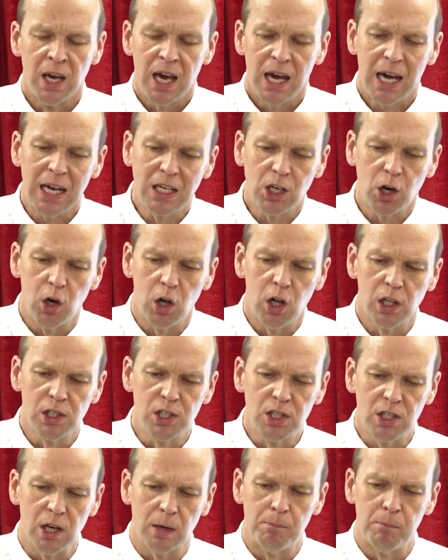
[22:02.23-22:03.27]
It
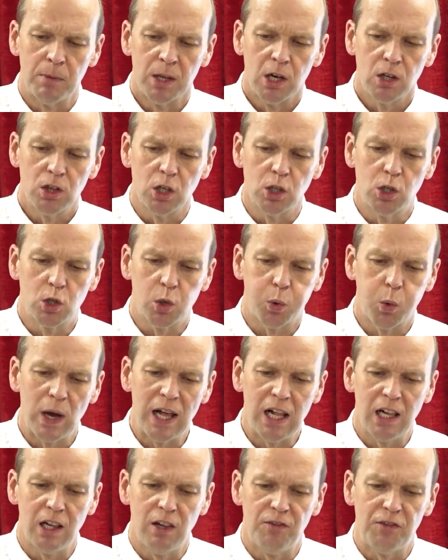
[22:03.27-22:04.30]
calls them the
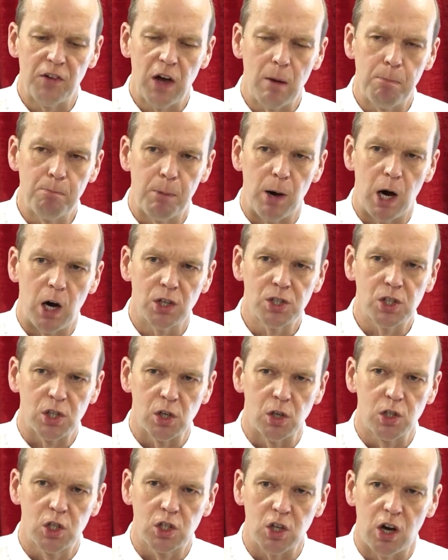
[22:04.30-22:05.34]
12
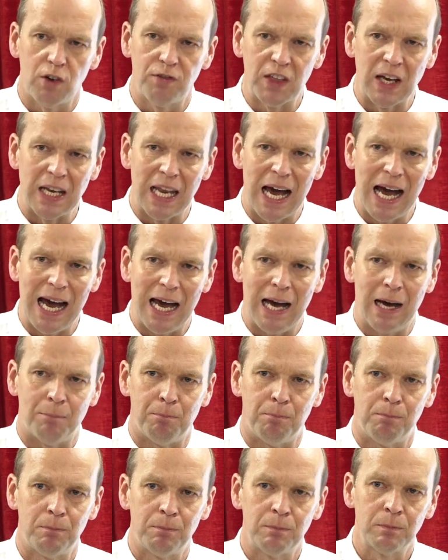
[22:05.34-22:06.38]
apostles of the
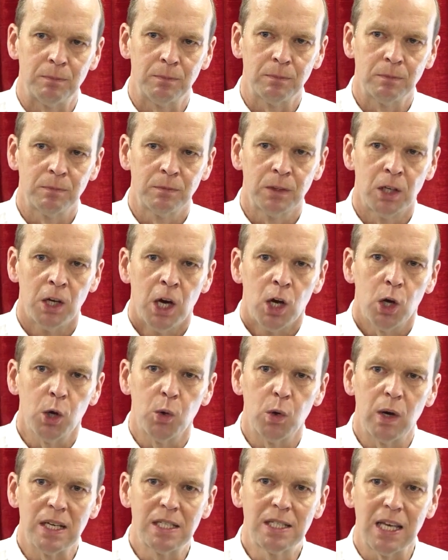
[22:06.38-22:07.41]
Lamb.
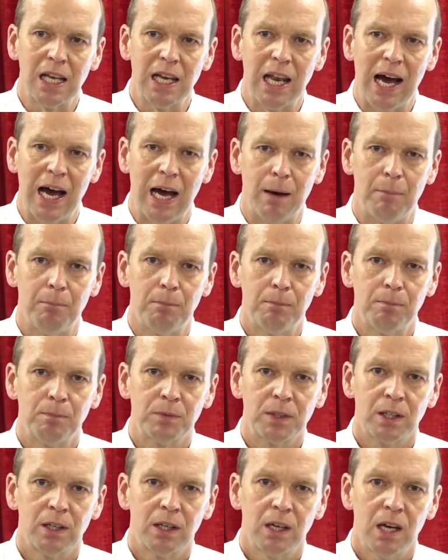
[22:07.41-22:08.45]
Who is the Lamb?
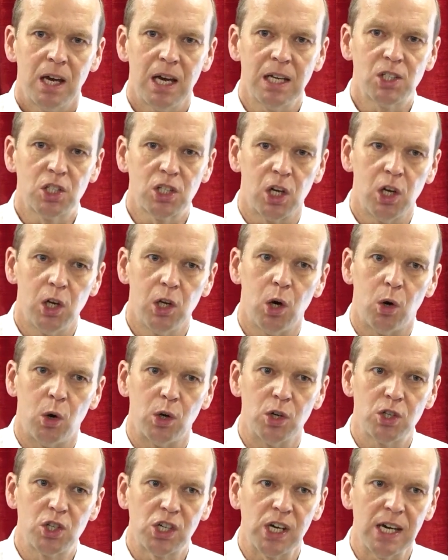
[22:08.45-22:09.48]
It's the
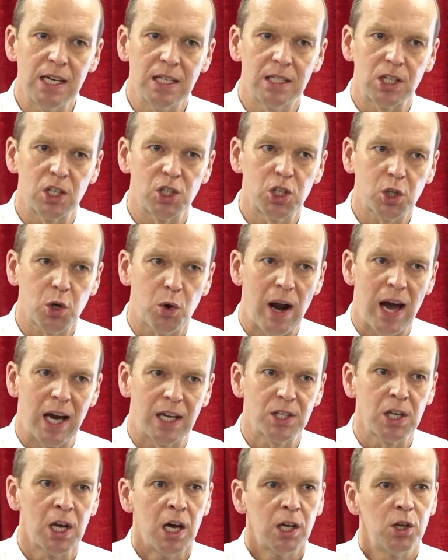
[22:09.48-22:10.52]
Lord Jesus
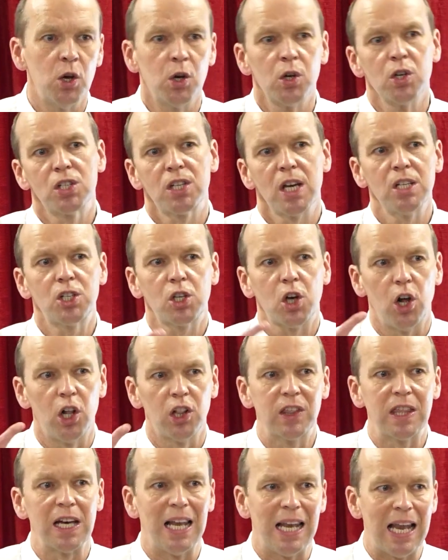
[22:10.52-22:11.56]
Christ. Notice he's
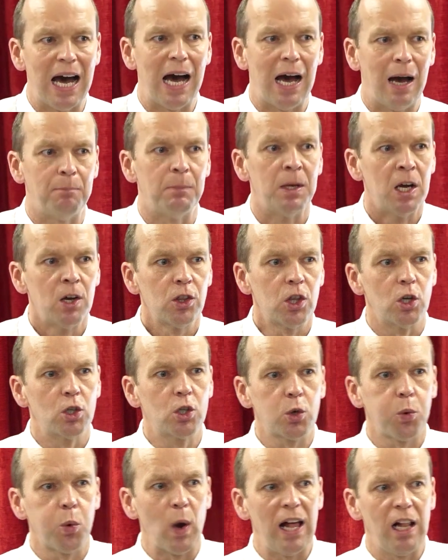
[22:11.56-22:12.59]
called the Lamb. They're
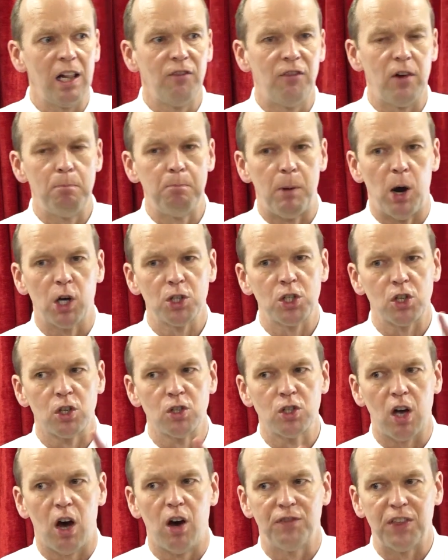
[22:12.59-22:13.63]
12
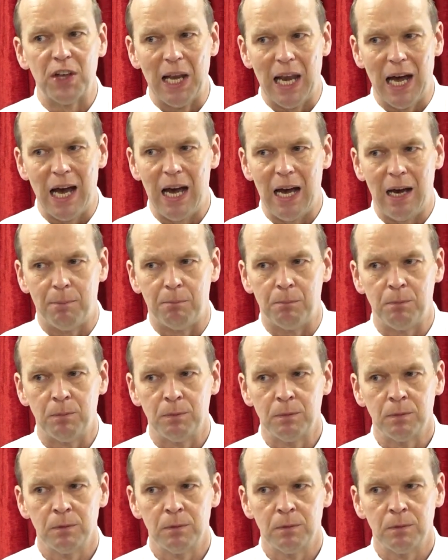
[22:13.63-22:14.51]
apostles of the Lamb.